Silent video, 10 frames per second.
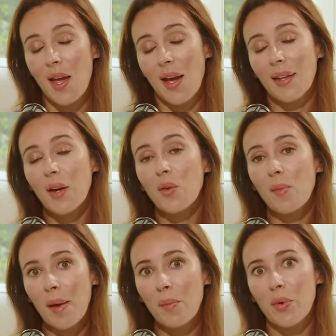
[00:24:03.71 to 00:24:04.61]
And I
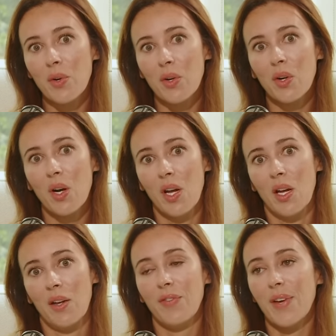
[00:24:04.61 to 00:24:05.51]
remember
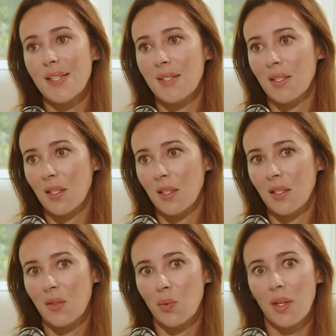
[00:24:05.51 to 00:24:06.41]
facing
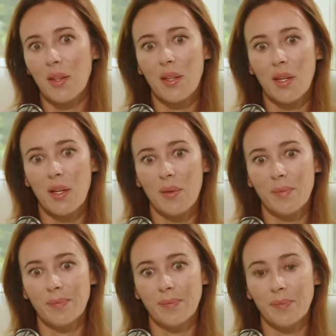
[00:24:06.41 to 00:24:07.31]
it with,
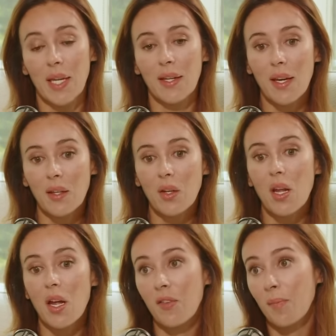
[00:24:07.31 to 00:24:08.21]
again, a
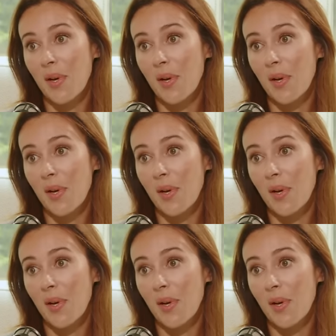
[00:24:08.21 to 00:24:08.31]
lot of